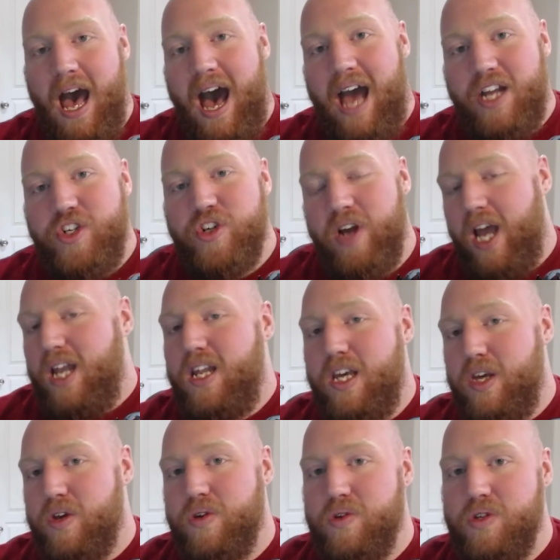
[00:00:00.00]
I tried to
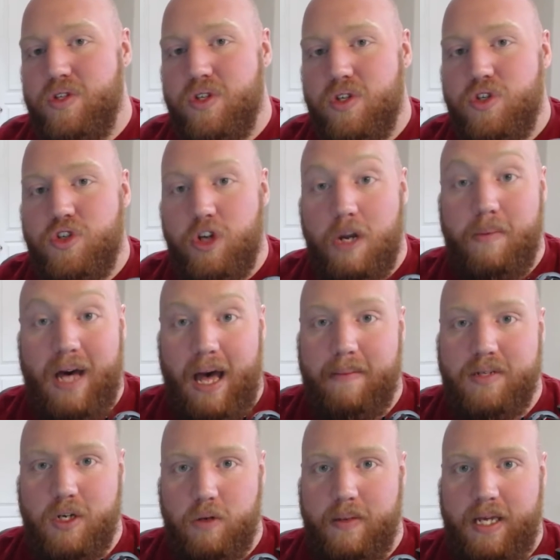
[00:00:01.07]
use
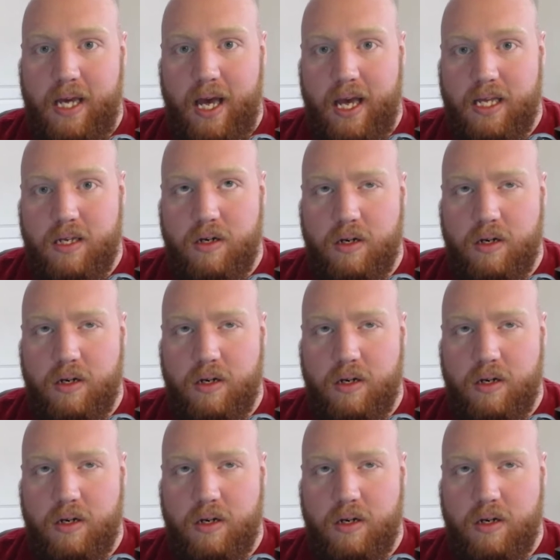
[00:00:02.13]
Streamlabs OBS,